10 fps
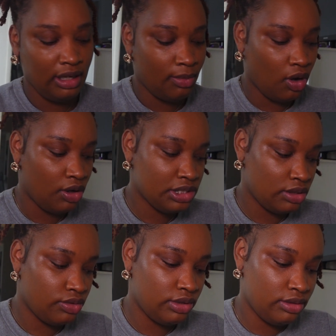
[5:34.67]
then I'm
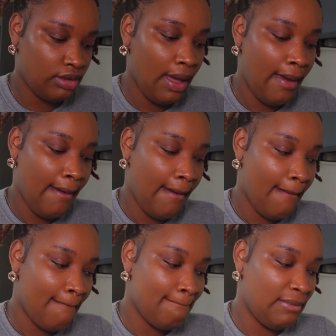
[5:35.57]
also gonna
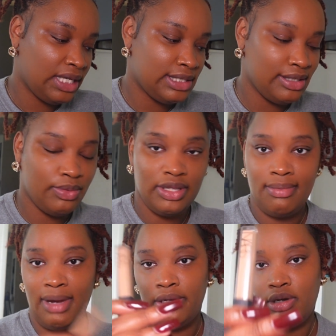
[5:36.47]
mix it with
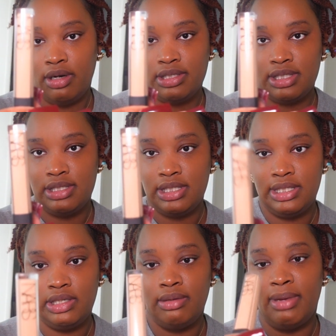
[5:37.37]
my Nars
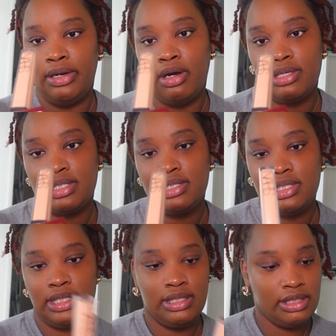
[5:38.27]
concealer. My Nars
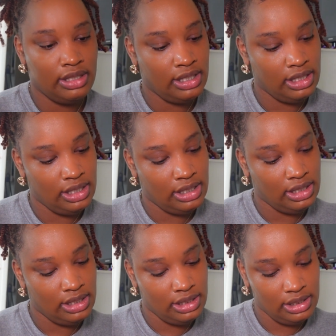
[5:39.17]
concealer
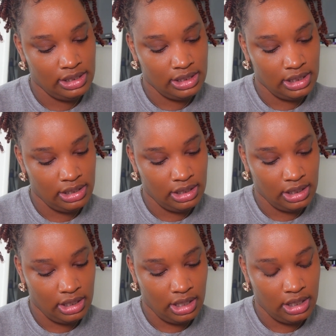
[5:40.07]
is in the
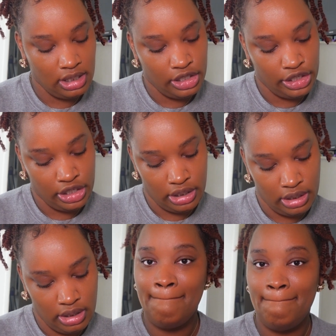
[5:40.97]
color
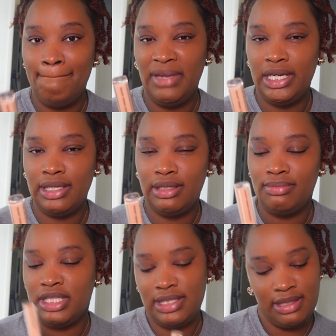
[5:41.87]

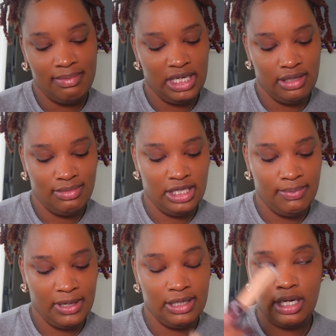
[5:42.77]
medium. This is a medium
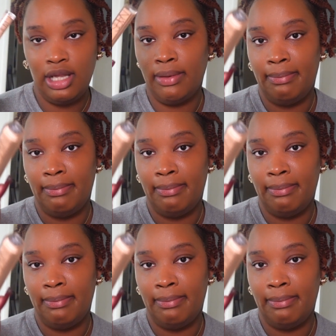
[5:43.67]
deep in the color